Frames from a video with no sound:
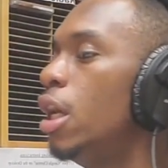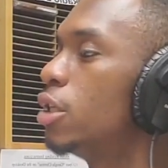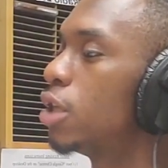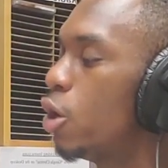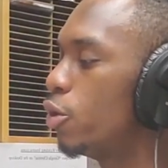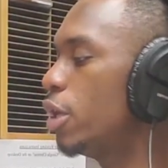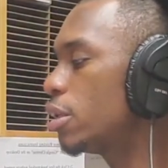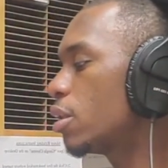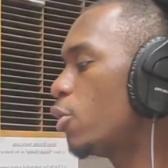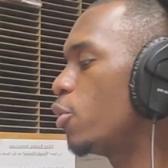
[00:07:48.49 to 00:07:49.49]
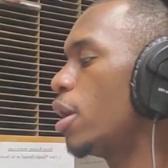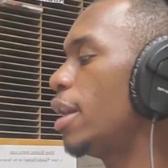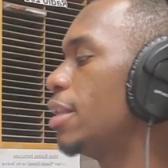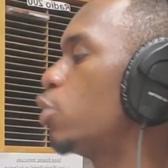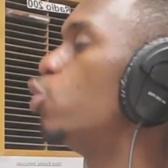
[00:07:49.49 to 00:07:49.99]
So, these are the
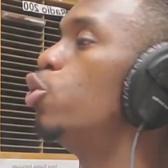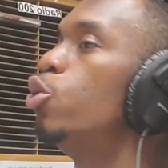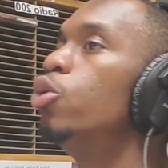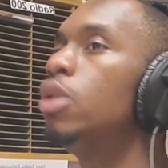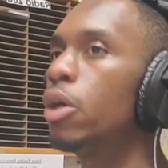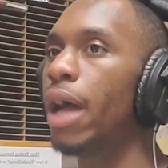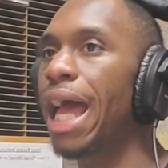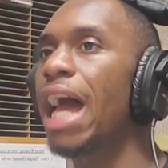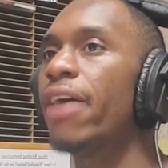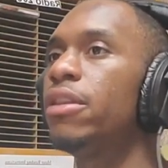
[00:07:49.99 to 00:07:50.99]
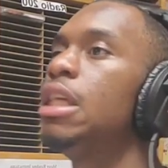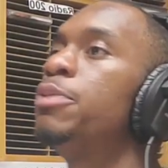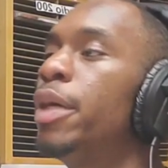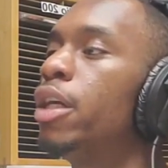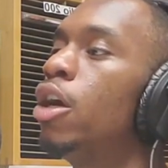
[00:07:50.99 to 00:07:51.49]
ones who, you know, have these
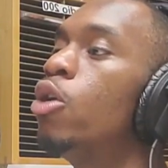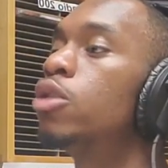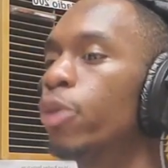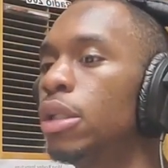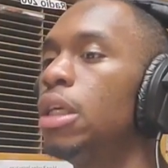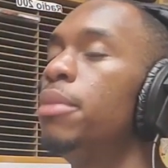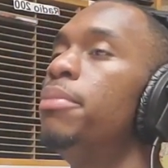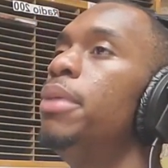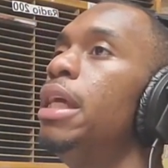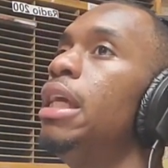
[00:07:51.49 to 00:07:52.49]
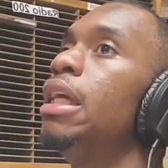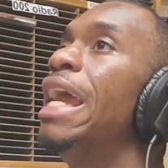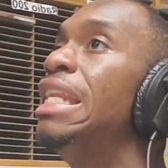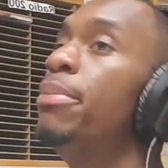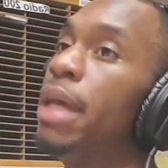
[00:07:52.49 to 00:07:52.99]
big goals of really being
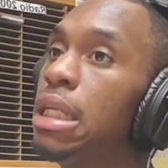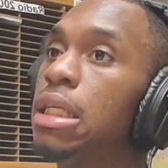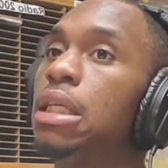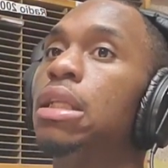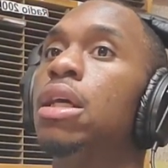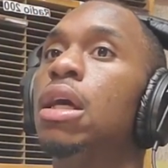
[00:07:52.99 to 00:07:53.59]
independent,